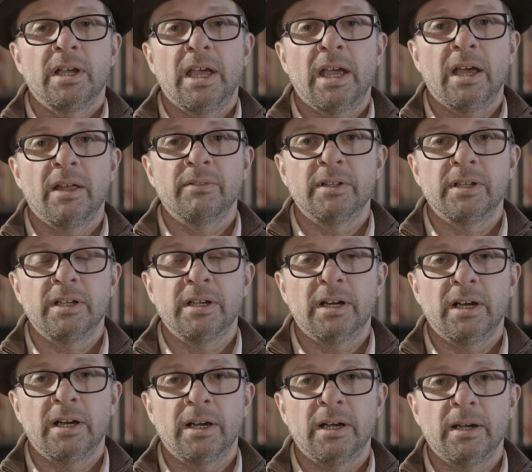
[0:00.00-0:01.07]
and
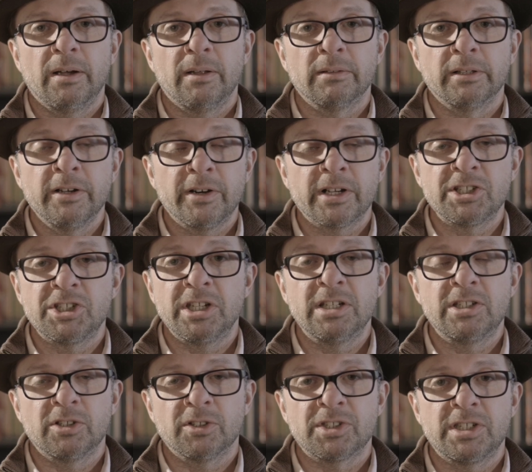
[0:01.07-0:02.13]
the lyric
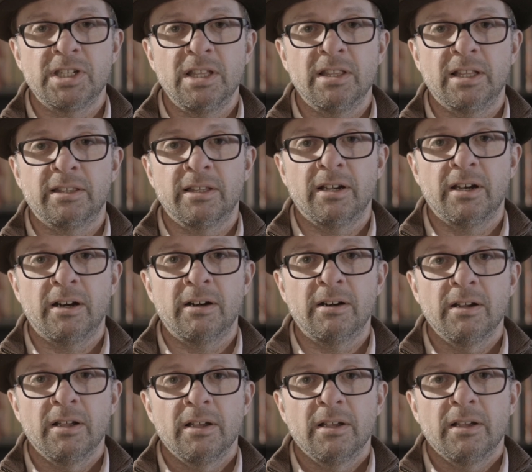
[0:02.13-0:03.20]
sheets, you'll see that
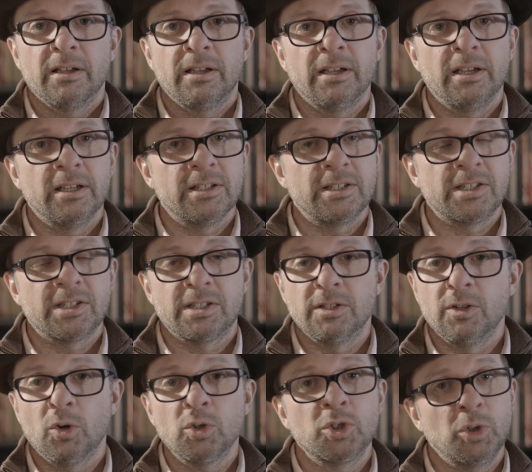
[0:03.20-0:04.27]
there is
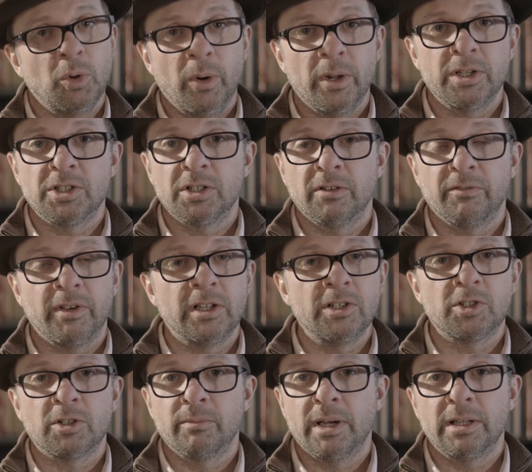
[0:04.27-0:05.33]
no shortage of
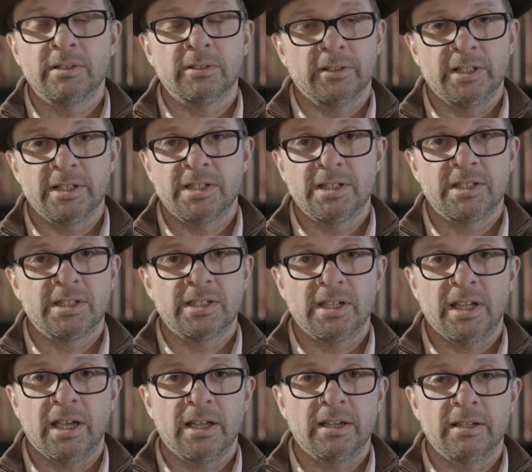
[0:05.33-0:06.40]
instrumentalists
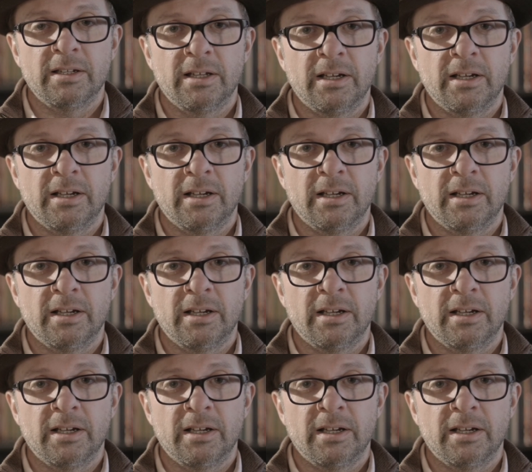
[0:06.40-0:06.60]
and